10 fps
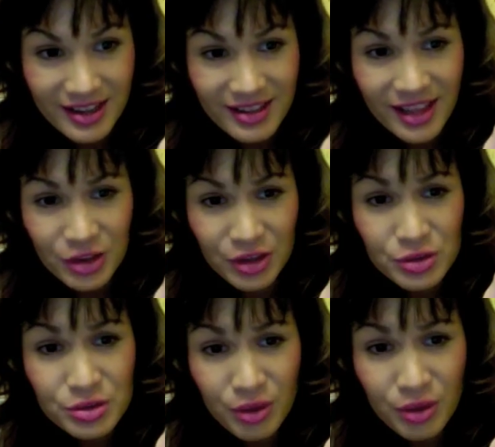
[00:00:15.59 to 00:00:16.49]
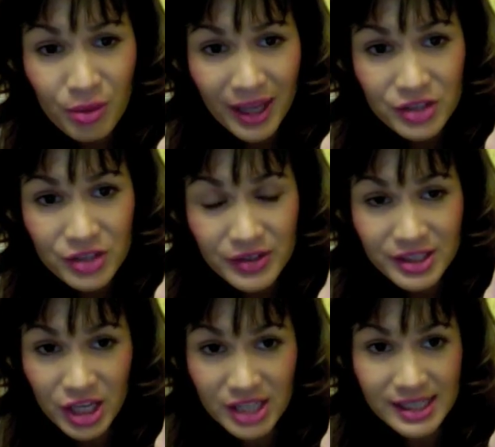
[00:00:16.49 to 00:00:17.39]
Thank you so much for
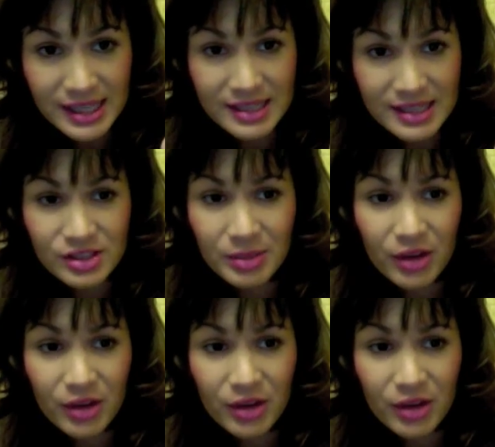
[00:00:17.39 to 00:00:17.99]
suggesting this to me,